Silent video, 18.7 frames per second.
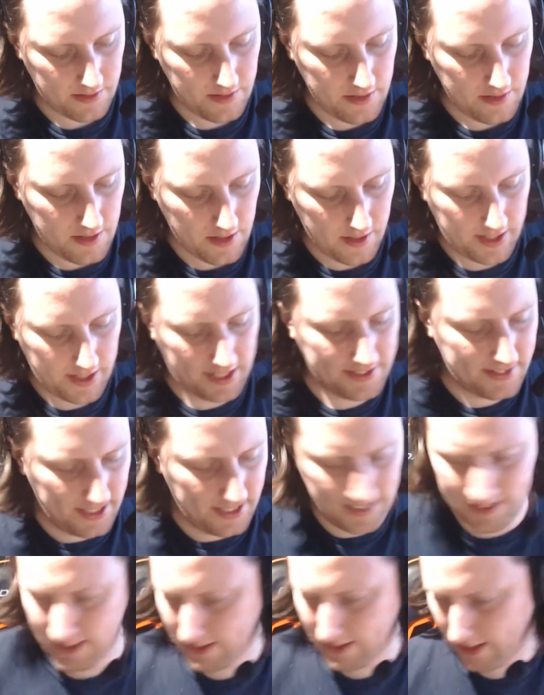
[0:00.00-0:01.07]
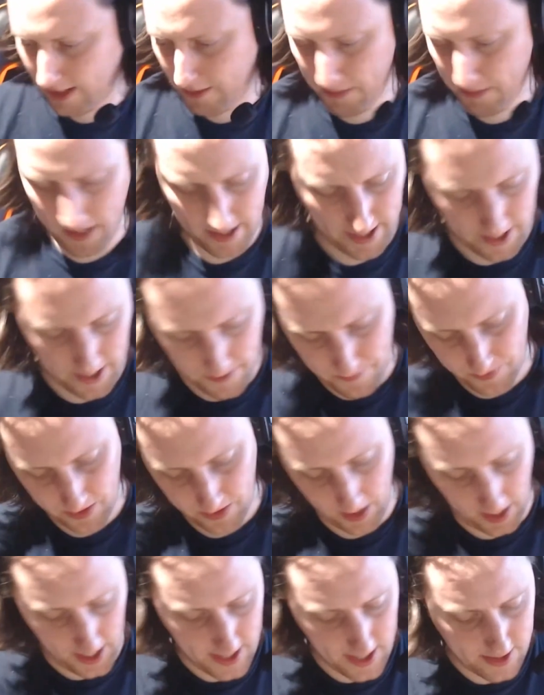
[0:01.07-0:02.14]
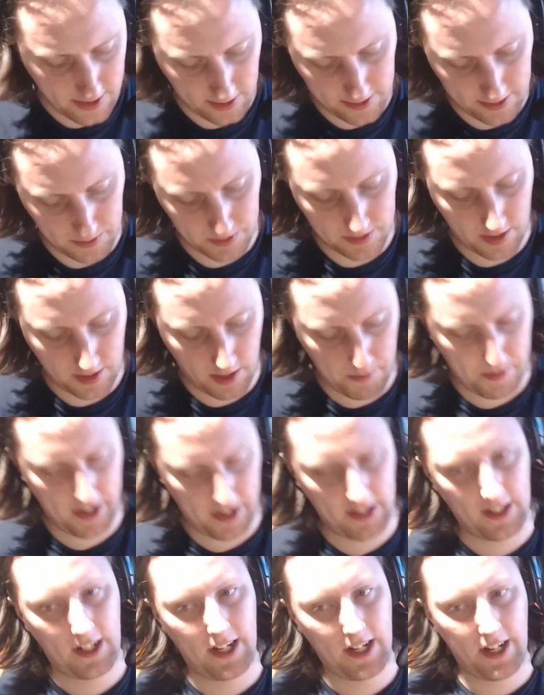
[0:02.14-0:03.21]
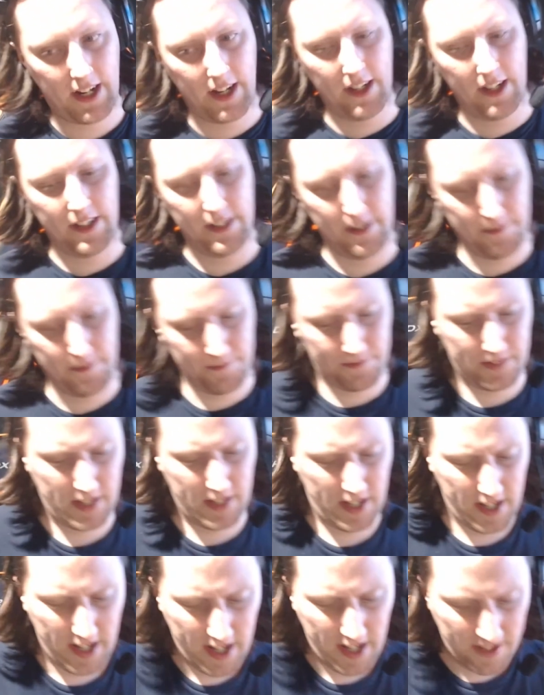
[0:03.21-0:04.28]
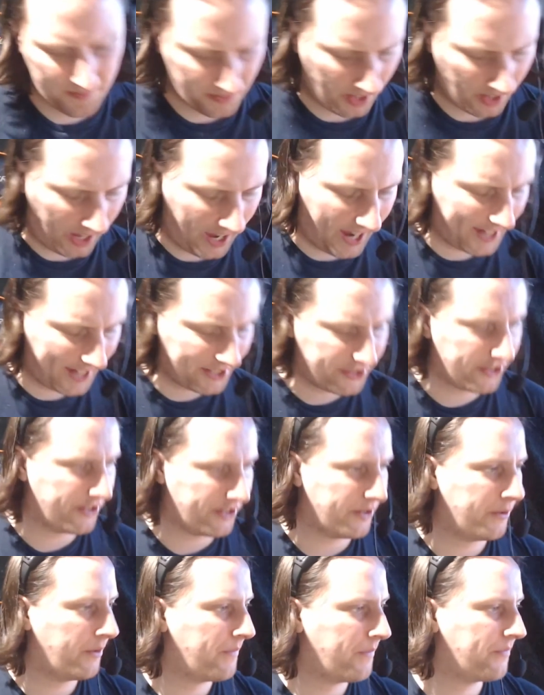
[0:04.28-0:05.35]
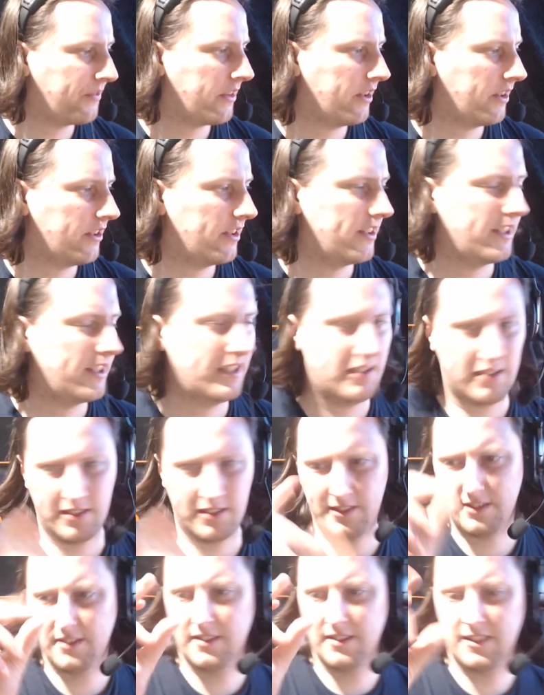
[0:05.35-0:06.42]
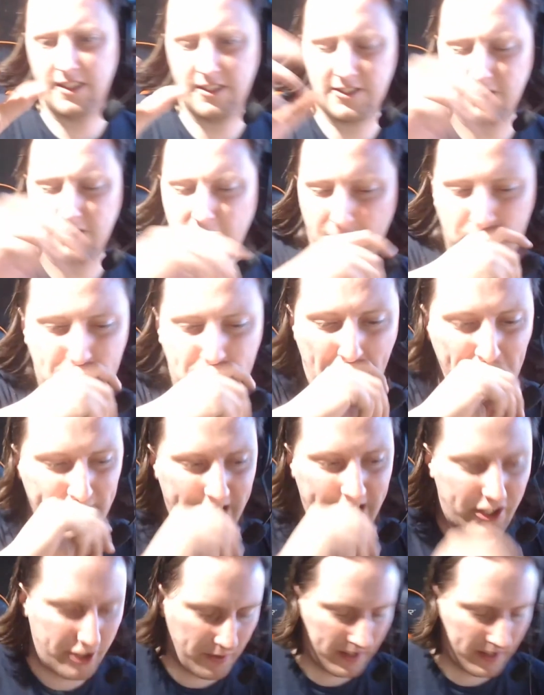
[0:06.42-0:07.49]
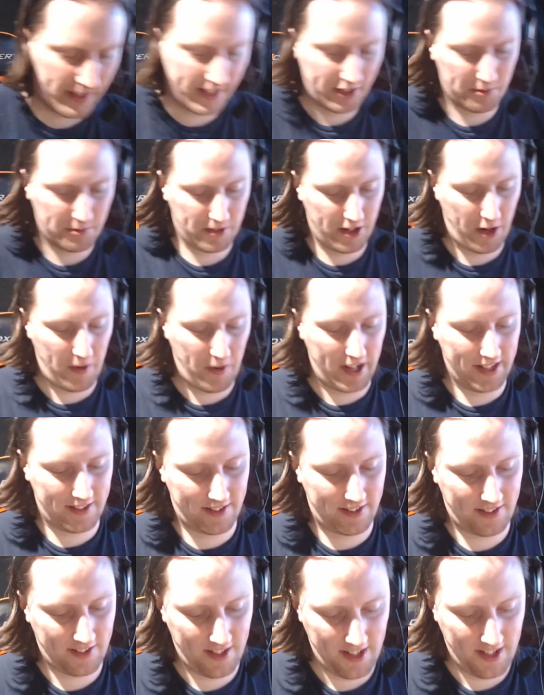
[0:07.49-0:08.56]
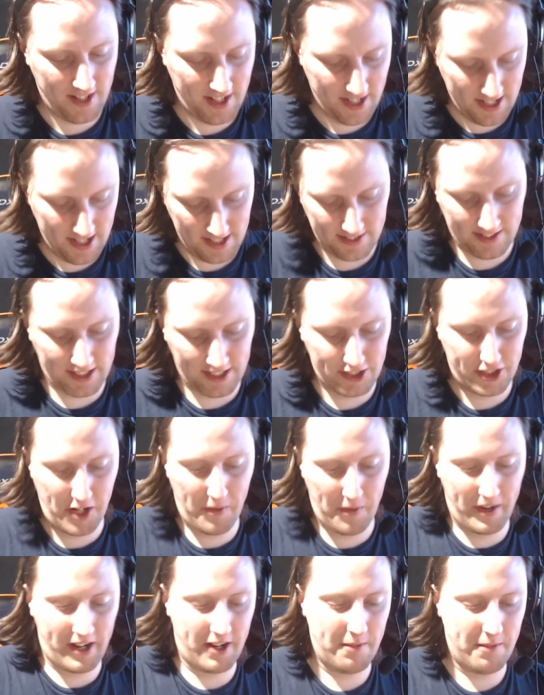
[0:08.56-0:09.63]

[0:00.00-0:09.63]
Nice easy to packet. I thought it was going to be like high chew, just little sort of pellety chewy things, but no, it's like chewing gum.